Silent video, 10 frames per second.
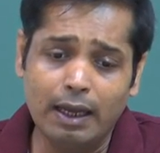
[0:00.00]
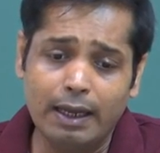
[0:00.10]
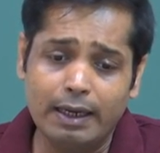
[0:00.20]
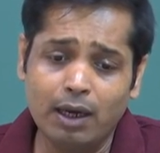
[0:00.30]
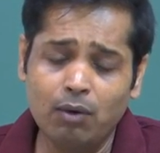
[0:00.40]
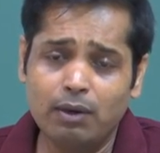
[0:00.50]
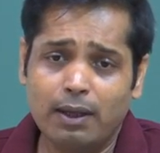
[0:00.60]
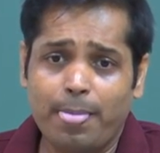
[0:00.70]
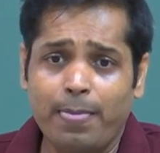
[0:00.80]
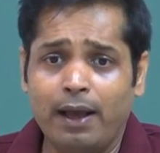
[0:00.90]
Now,
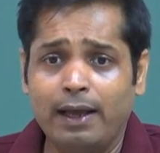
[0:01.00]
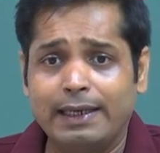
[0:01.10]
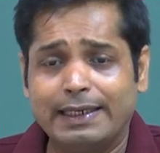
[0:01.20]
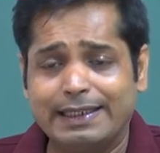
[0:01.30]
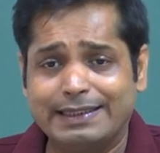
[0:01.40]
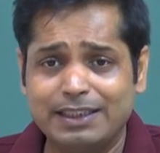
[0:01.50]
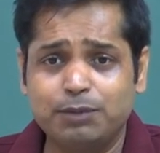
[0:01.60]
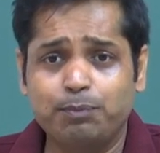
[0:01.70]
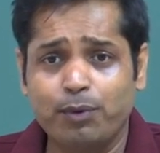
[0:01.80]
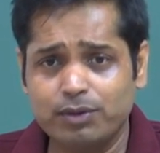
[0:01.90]
this
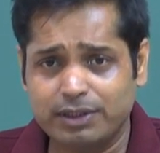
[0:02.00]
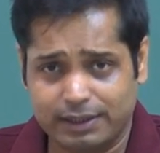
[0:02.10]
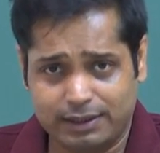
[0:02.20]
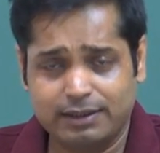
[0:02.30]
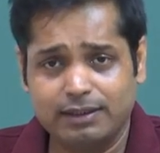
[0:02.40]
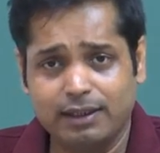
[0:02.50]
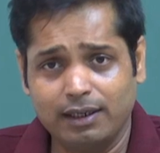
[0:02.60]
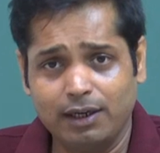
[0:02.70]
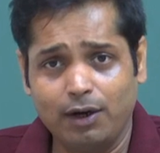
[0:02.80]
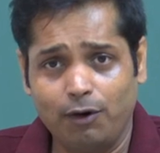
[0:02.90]
process
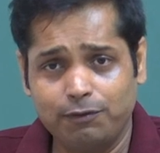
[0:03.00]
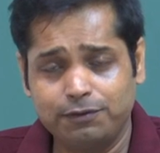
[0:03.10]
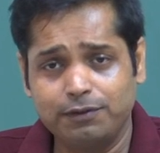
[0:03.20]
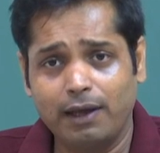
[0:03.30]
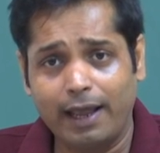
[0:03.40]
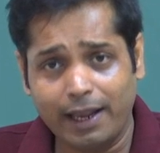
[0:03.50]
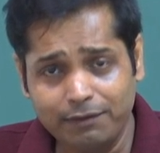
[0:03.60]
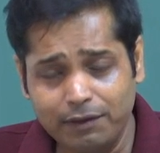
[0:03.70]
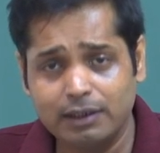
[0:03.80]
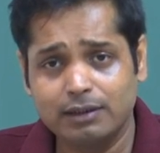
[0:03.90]
of
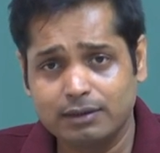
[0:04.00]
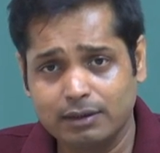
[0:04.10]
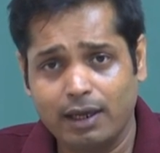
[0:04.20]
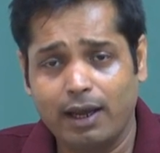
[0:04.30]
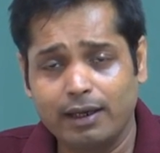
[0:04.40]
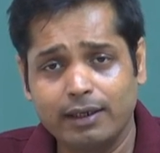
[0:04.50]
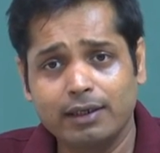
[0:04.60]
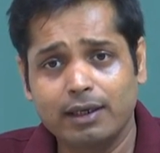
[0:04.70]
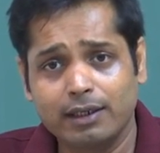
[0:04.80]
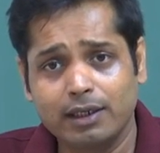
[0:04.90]
arriving at
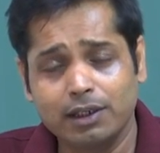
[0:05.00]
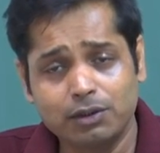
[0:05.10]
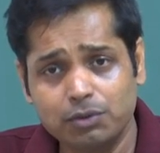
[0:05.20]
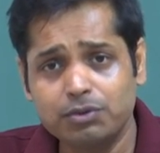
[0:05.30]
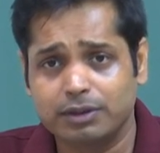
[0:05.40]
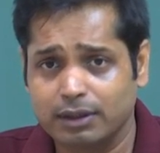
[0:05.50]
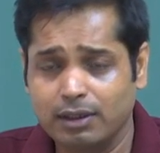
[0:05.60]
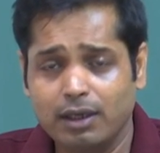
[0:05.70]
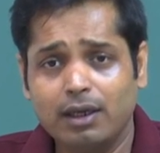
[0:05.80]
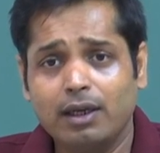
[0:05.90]
a conclusion
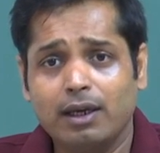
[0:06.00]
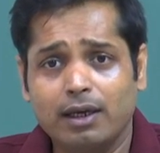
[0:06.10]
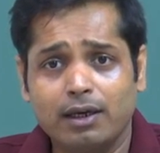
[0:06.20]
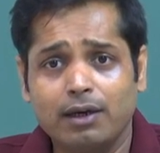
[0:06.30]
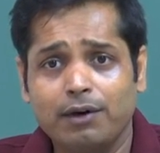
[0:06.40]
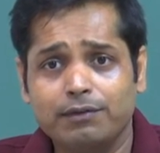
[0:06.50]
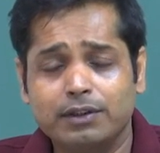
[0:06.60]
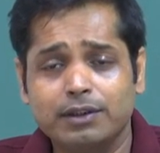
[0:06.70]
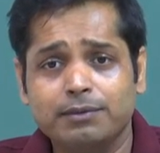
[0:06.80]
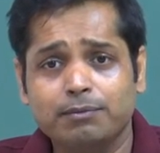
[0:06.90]
of
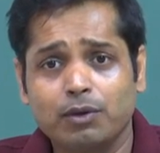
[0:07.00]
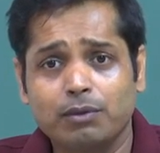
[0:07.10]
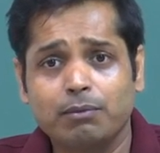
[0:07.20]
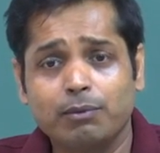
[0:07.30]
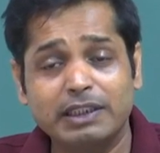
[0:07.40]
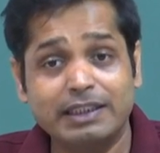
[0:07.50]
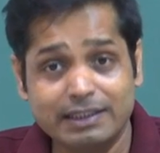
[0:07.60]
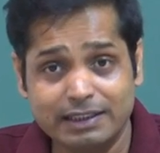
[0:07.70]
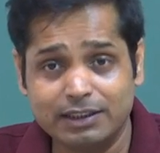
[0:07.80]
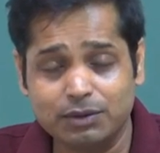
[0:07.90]
the
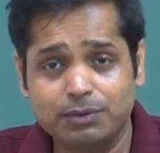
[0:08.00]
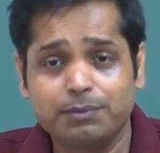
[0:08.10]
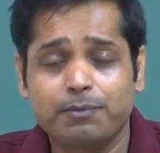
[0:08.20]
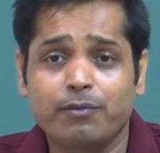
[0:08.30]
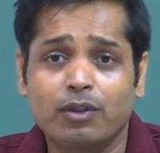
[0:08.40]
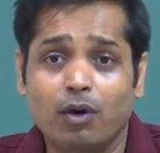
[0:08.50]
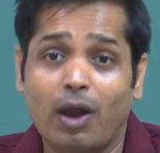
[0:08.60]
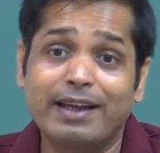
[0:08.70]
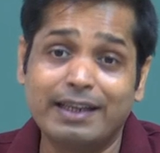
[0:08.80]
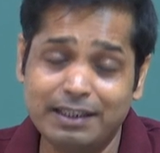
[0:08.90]
disease or
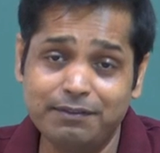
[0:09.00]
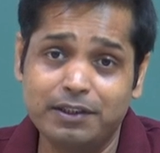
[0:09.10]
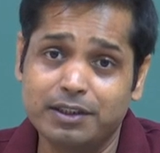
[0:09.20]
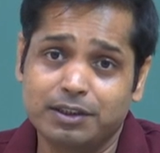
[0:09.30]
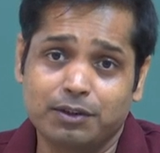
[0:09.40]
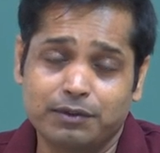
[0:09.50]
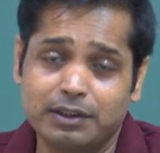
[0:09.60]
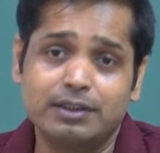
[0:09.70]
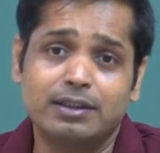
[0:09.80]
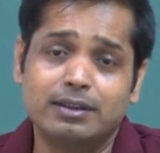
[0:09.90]
identification of the
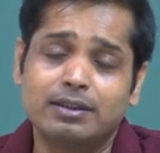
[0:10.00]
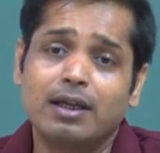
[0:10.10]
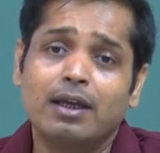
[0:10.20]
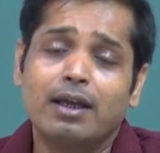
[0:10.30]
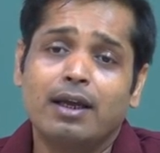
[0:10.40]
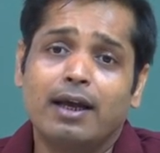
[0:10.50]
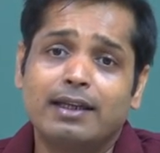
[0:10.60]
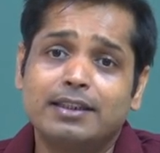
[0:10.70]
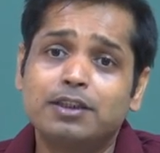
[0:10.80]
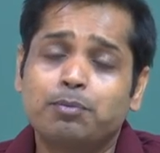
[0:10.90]
disease,
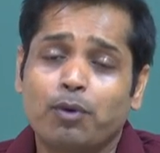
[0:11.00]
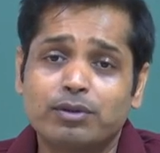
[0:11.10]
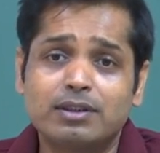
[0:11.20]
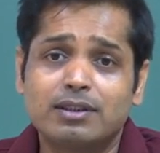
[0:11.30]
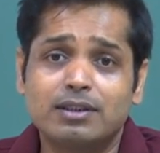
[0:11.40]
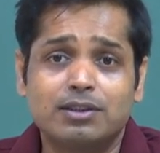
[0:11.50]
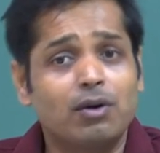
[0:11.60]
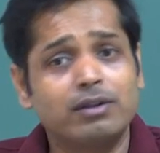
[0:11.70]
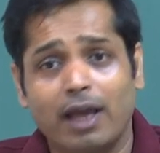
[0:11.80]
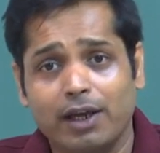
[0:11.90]
this process is
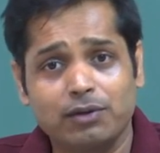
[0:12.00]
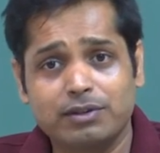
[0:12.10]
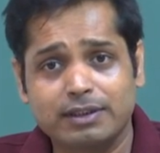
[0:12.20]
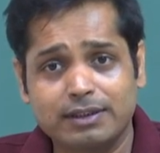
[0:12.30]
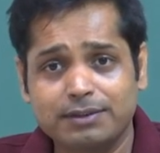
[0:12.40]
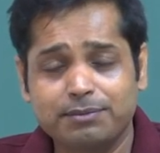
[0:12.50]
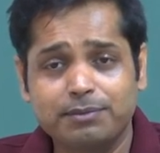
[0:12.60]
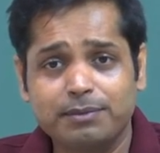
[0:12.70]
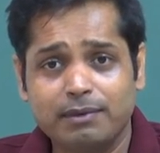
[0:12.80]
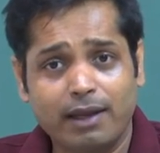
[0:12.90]
called diagnosis,
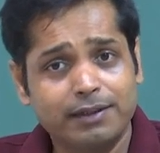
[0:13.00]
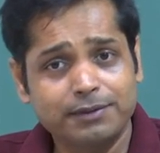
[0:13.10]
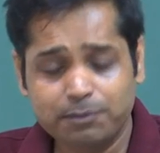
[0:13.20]
right?